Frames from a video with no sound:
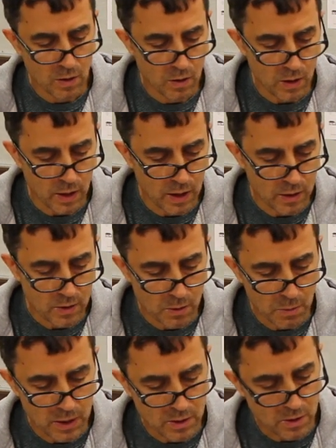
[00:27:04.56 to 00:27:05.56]
Okay, so
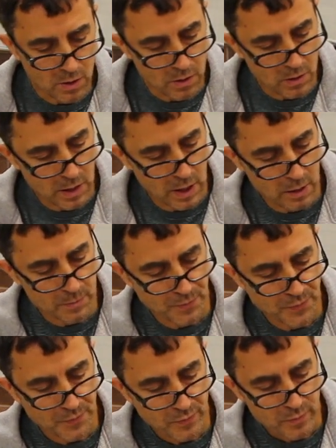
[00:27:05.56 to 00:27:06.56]
I made a circle there.
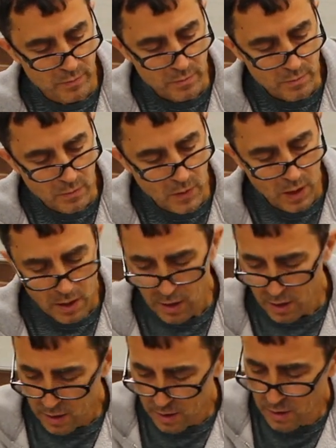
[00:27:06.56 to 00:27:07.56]

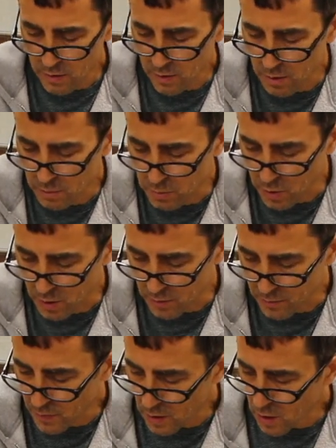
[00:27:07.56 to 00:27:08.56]
Now the hard part.
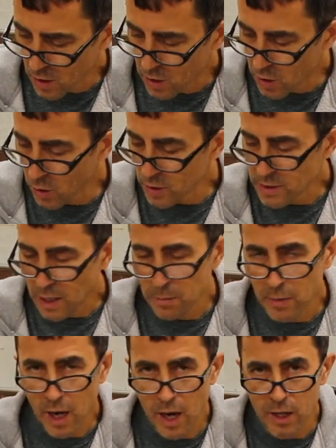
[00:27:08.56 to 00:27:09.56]
Notice I'm
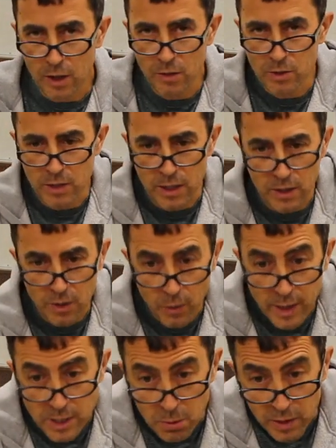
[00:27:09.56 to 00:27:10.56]
not using the
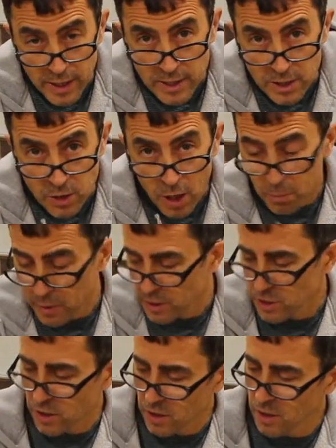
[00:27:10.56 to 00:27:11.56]
razor blade to draw a
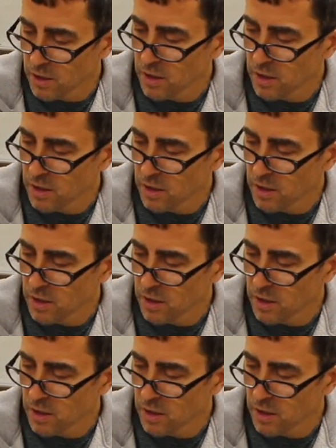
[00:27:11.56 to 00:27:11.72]
picture.